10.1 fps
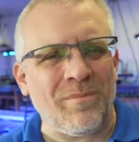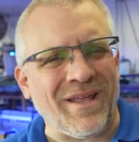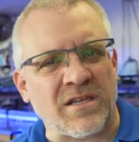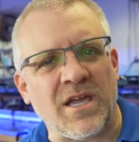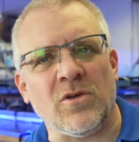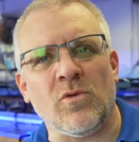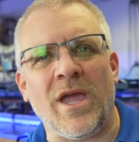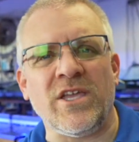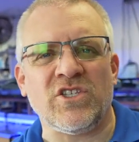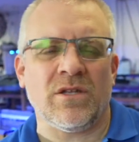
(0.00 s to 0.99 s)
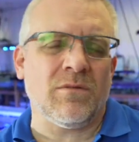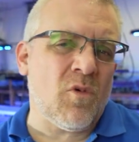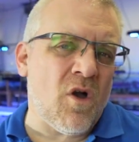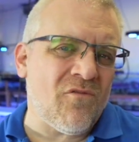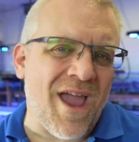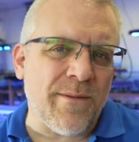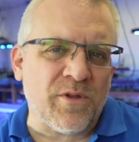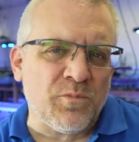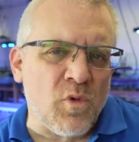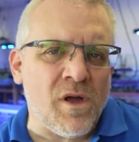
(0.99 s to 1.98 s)
a better coloration, more
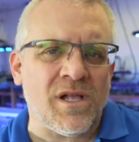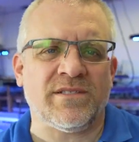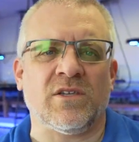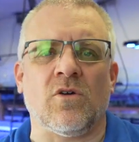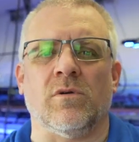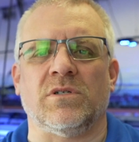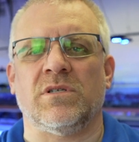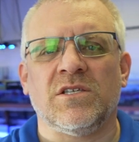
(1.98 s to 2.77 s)
vibrant, more healthy corals.